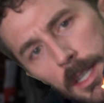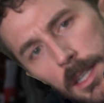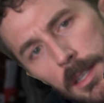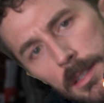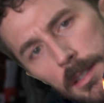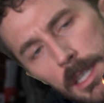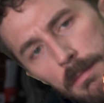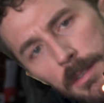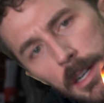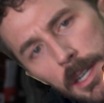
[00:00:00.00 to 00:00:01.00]
That doesn't
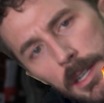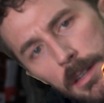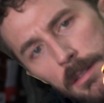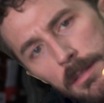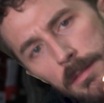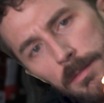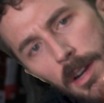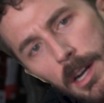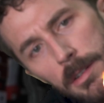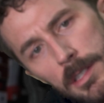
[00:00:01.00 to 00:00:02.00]
seem very
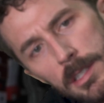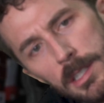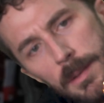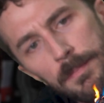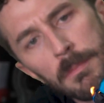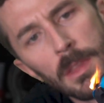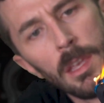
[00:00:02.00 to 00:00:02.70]
fire resistant.